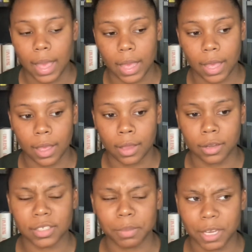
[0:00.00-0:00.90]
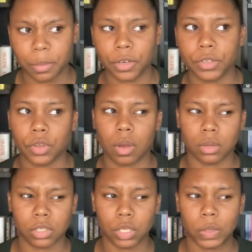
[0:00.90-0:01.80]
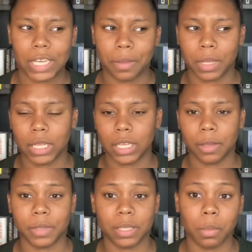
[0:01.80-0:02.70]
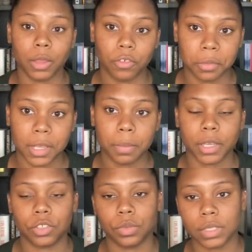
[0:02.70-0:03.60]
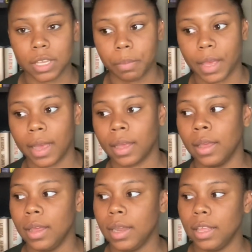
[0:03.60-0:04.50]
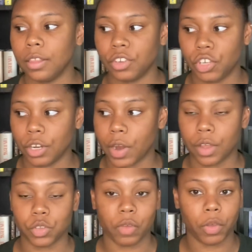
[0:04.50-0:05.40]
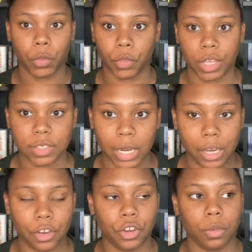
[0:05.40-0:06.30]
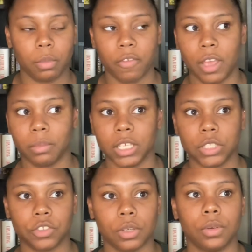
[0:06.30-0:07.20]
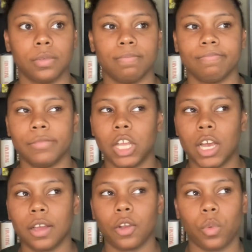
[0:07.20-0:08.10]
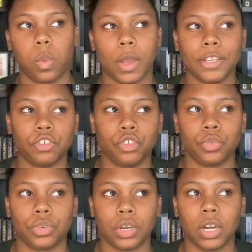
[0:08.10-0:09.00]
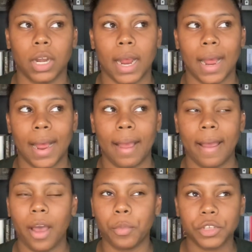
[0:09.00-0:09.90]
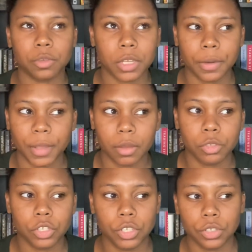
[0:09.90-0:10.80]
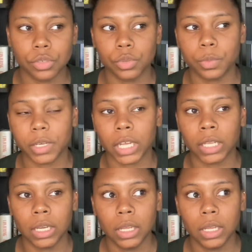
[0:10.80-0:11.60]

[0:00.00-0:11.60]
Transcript: And September is also typically a busy month for me. My students come back this year. I also have other things that I need to do with my family. So not quite sure how much I'm gonna be able to do, but